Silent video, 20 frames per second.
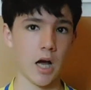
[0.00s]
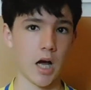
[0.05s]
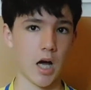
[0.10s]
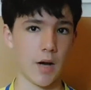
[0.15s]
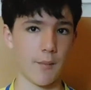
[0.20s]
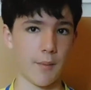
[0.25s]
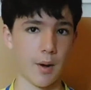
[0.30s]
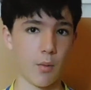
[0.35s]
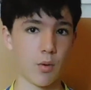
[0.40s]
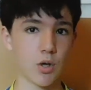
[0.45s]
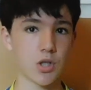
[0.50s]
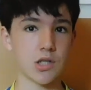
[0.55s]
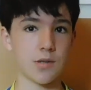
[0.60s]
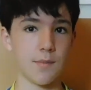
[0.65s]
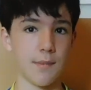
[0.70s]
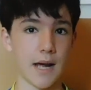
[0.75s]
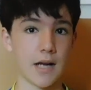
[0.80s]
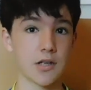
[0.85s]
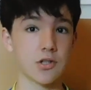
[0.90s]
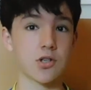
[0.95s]
I watched
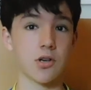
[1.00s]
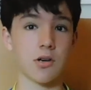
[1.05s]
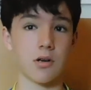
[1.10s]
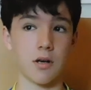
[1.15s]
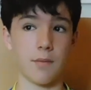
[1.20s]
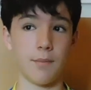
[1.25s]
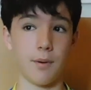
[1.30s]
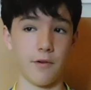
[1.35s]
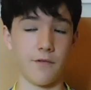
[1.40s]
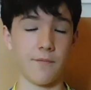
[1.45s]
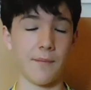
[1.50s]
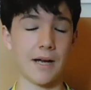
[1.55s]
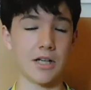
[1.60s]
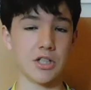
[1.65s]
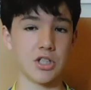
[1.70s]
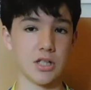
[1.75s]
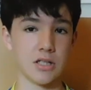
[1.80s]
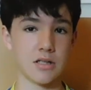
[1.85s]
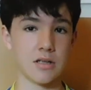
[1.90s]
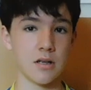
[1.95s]
the match, both
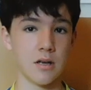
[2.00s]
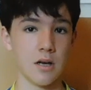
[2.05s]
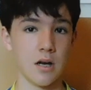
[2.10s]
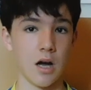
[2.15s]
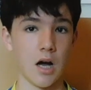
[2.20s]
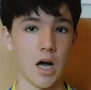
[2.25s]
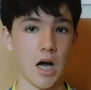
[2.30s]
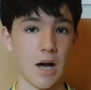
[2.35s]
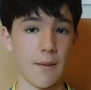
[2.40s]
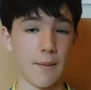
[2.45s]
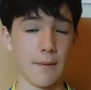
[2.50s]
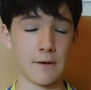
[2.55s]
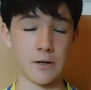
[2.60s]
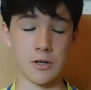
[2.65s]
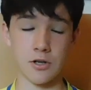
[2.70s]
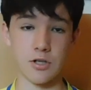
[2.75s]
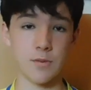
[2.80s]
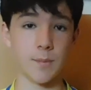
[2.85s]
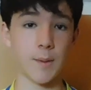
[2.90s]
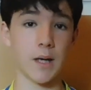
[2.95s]
matches, and
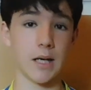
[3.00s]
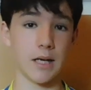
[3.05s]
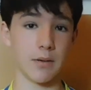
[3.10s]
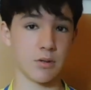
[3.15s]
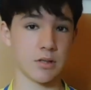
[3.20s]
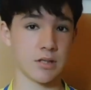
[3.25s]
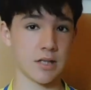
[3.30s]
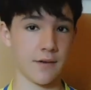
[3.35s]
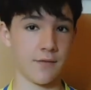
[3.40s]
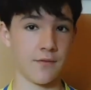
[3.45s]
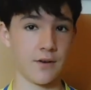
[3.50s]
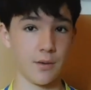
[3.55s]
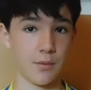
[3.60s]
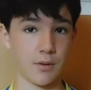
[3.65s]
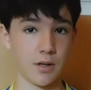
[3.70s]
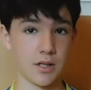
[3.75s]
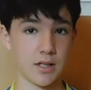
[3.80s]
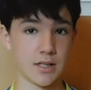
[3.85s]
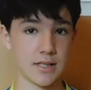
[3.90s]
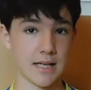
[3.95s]
Koulibaly was definitely
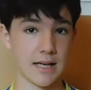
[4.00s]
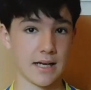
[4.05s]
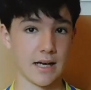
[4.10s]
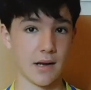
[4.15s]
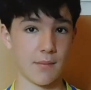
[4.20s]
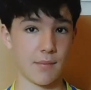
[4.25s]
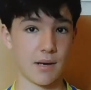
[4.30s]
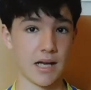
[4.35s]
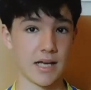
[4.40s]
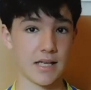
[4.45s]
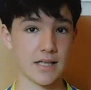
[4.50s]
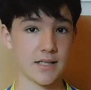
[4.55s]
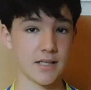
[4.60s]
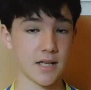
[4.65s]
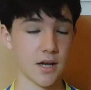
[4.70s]
one of the standout players.